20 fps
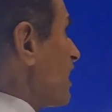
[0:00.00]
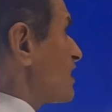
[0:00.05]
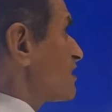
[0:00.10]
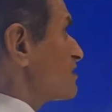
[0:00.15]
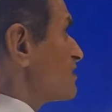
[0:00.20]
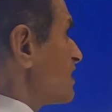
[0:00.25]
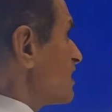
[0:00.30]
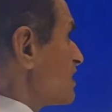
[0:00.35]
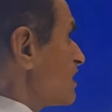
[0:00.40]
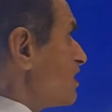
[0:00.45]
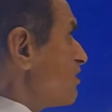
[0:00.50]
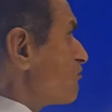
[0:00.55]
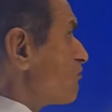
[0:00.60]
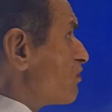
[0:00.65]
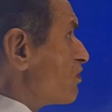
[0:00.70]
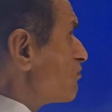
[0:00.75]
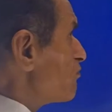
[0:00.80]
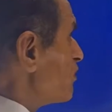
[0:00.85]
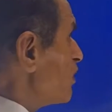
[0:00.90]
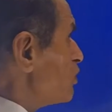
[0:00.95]
exactly
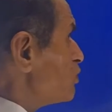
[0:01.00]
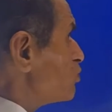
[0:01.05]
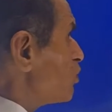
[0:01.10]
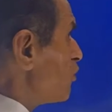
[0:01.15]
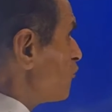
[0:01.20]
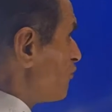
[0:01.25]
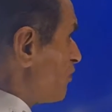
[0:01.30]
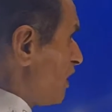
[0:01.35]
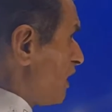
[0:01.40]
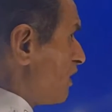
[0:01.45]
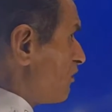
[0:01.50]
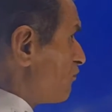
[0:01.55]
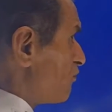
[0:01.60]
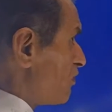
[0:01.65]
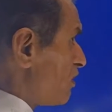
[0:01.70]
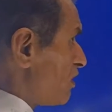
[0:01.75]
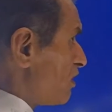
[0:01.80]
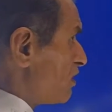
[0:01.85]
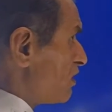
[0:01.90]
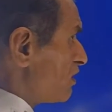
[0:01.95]
one value of
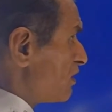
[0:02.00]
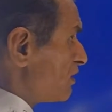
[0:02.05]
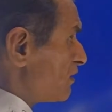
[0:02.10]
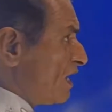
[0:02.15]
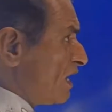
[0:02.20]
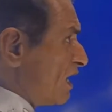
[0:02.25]
alpha,